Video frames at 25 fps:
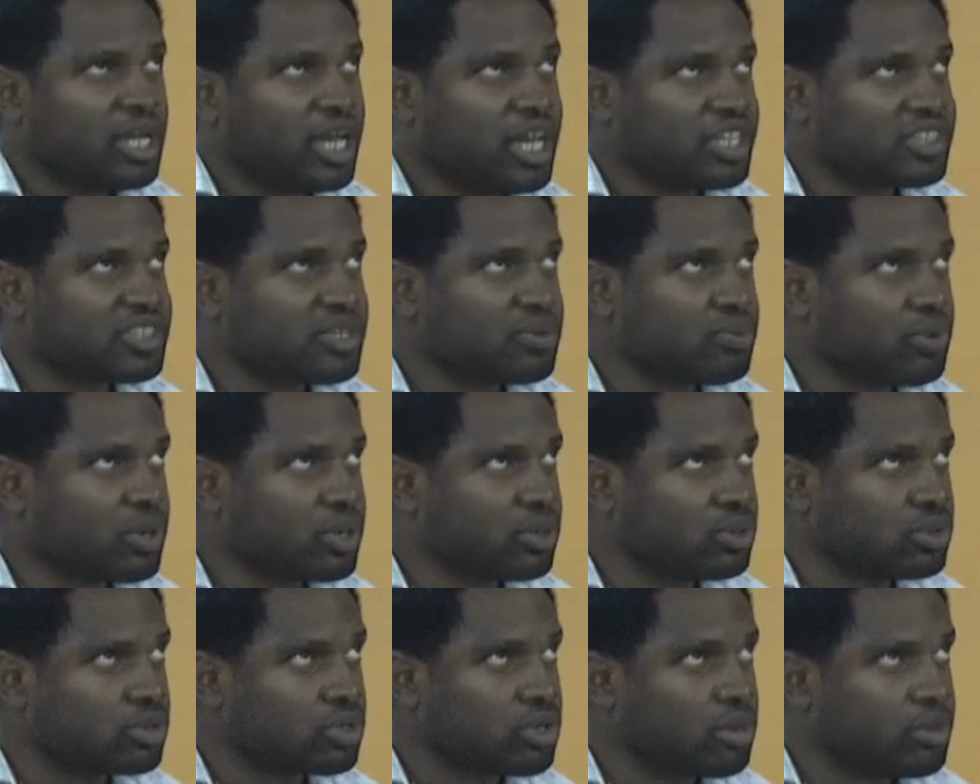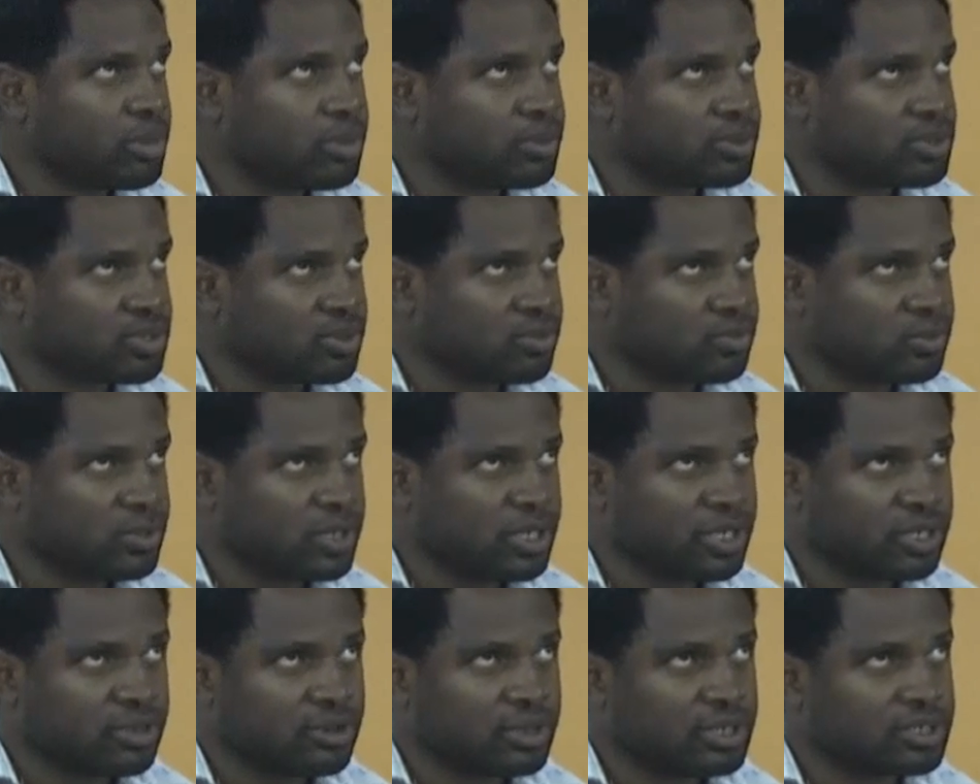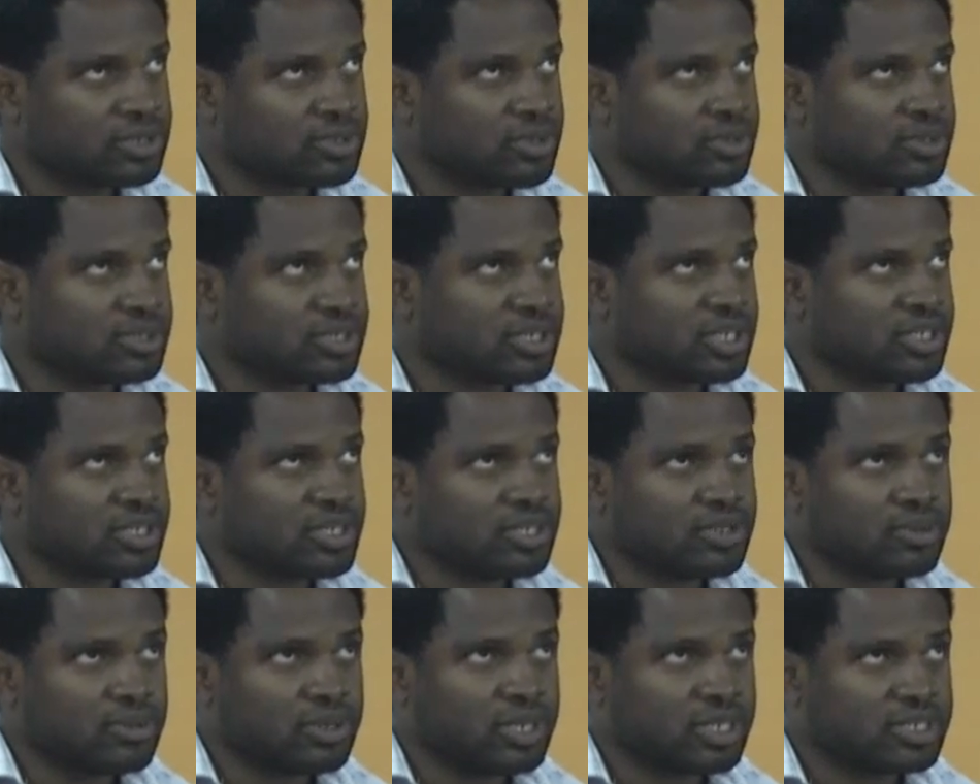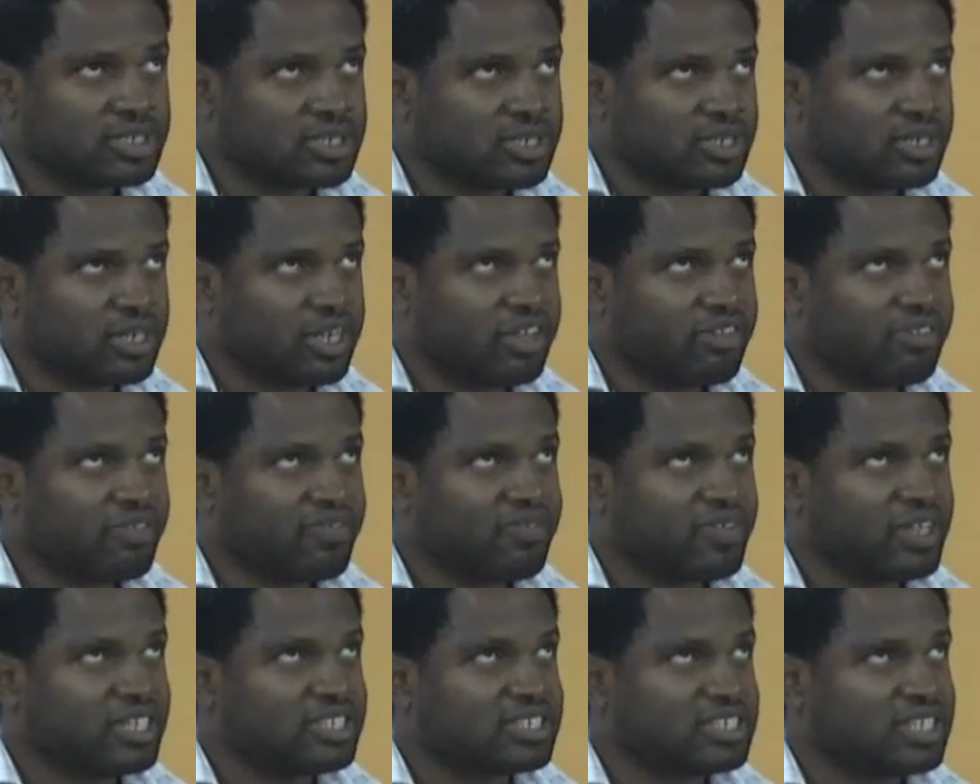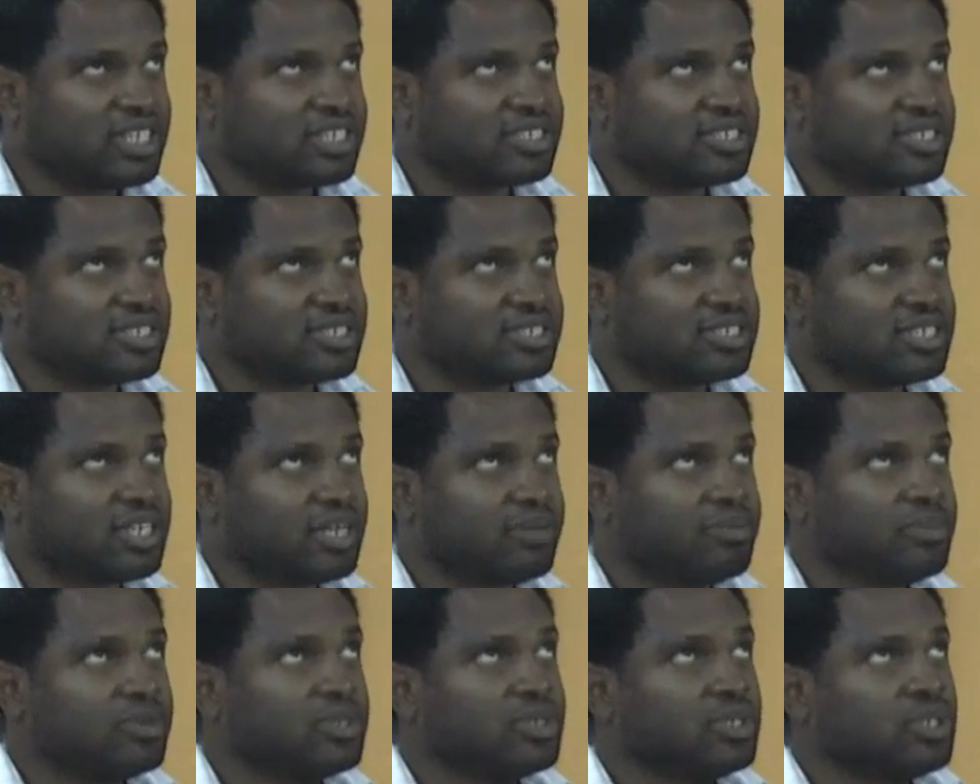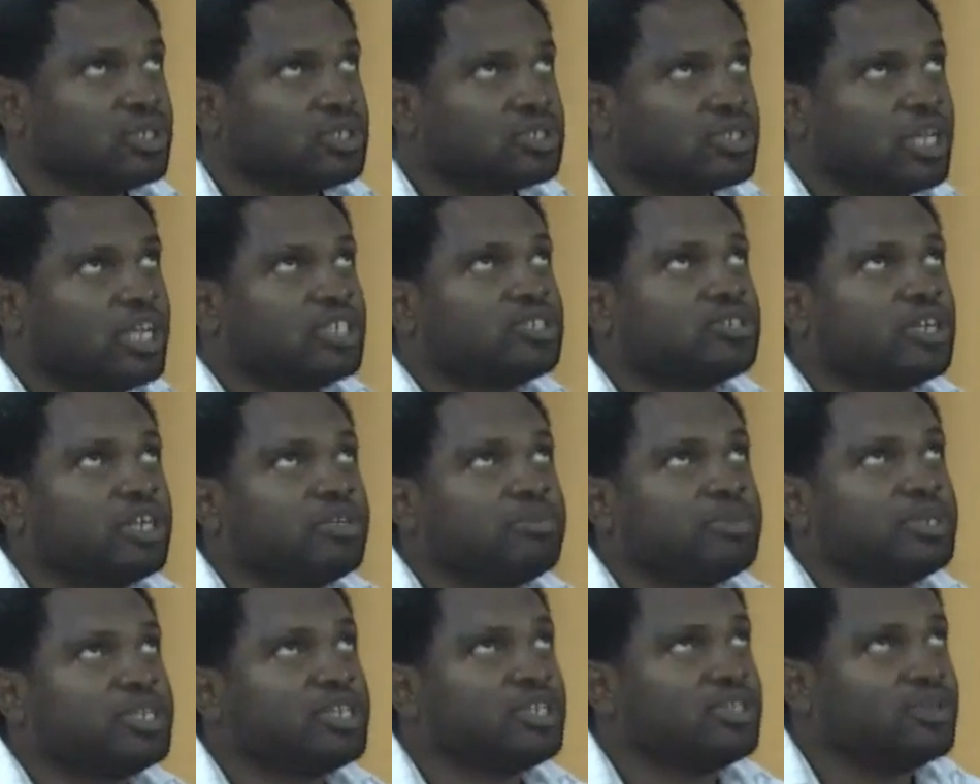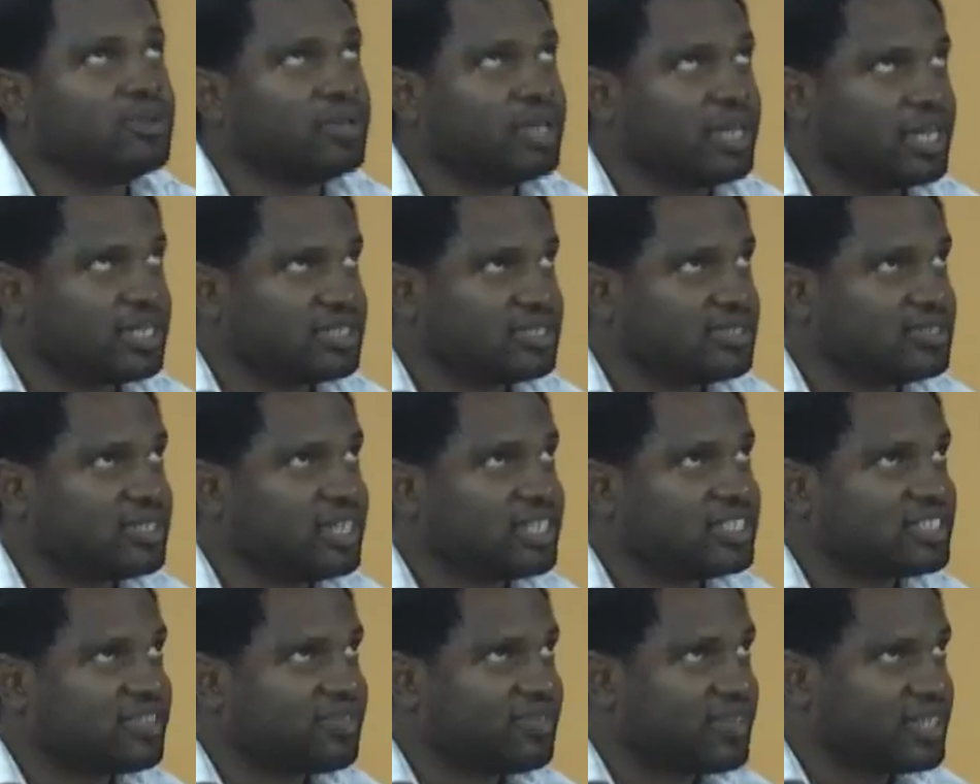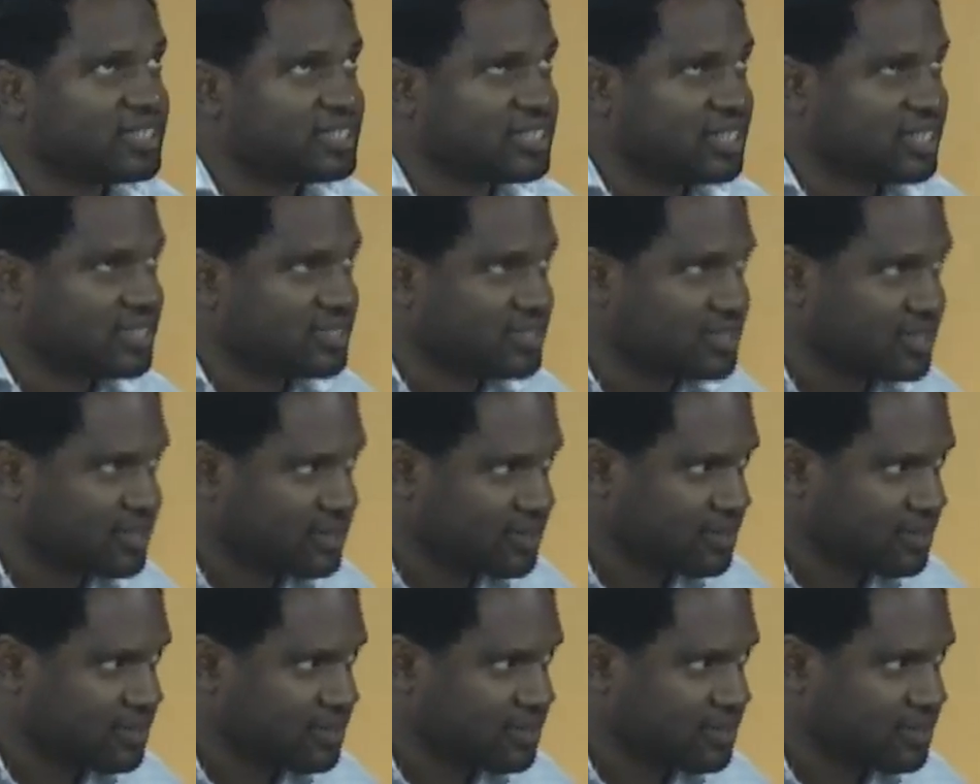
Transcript: I think we're going to come up with some really great songs, and I think you guys are going to have a fantastic time. So I enjoyed meeting you guys. You guys are fantastic.